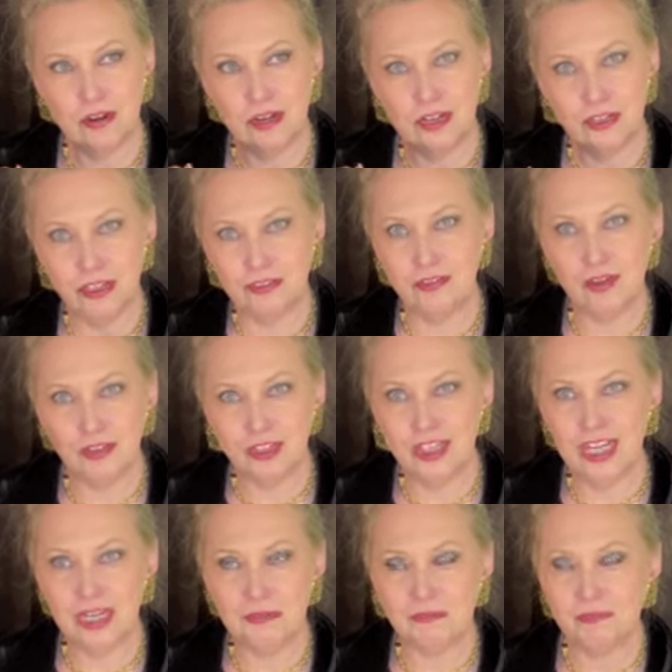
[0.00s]

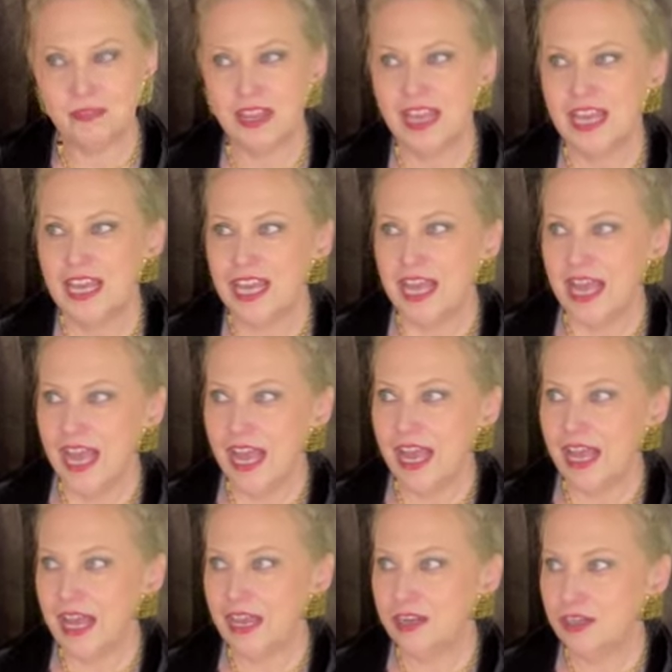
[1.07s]
Givenchy.
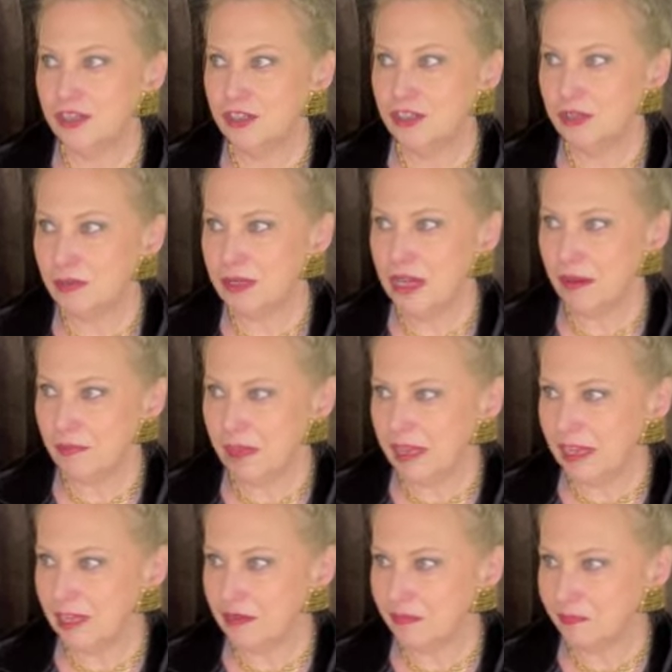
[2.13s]
And she would come
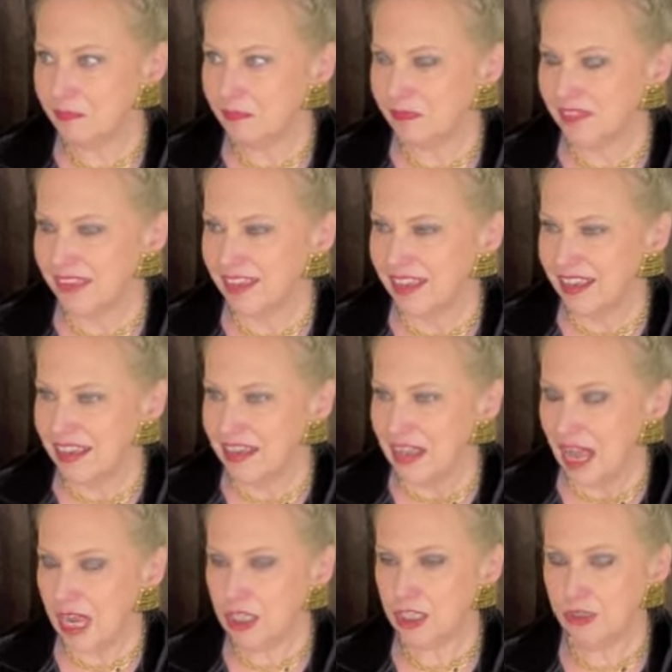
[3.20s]
in,
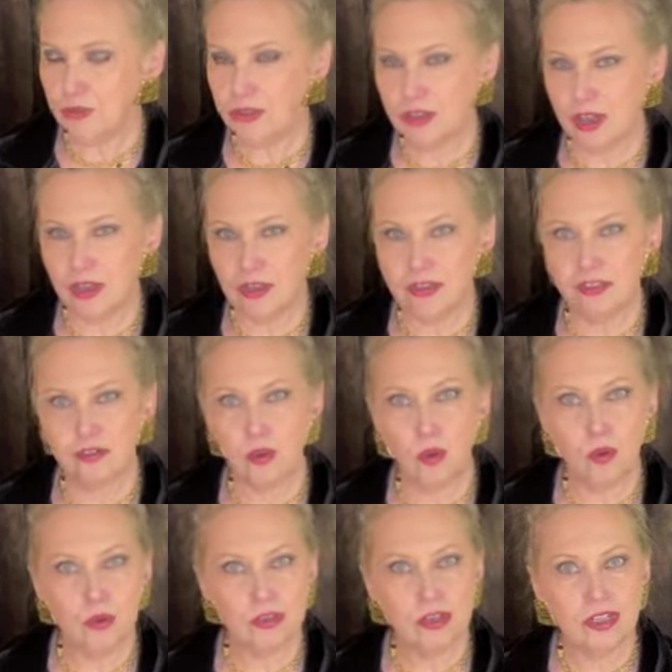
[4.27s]
and she was this
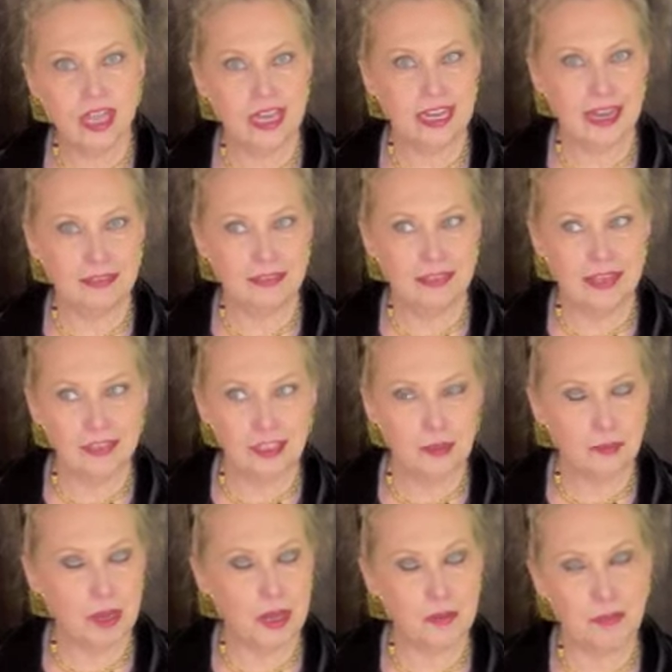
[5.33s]
older lady. I think she
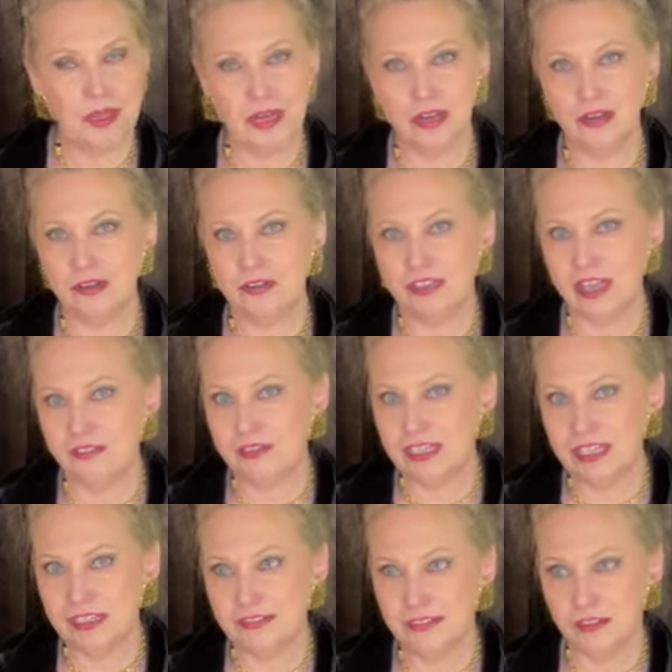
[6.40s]
might have been in her
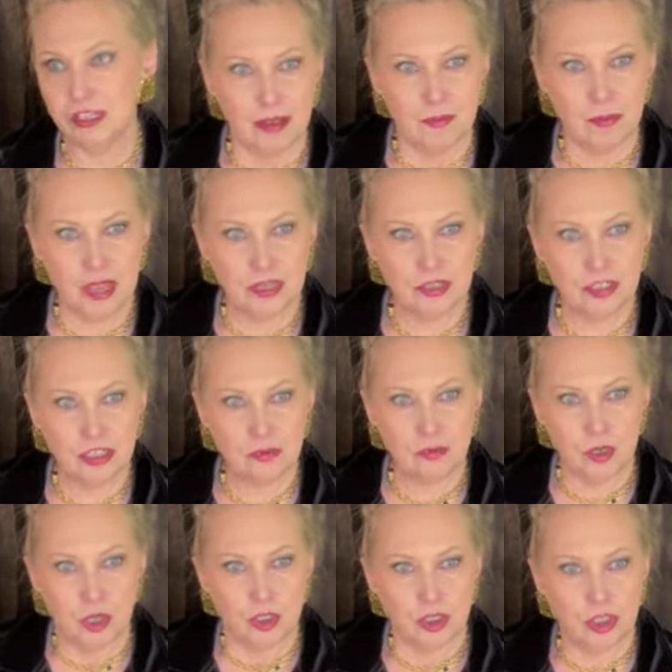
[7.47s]
70s, and she
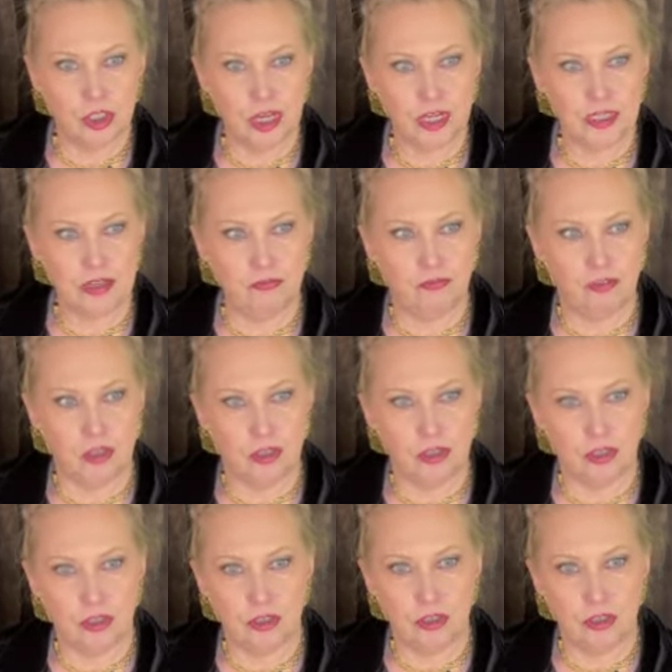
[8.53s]
had a very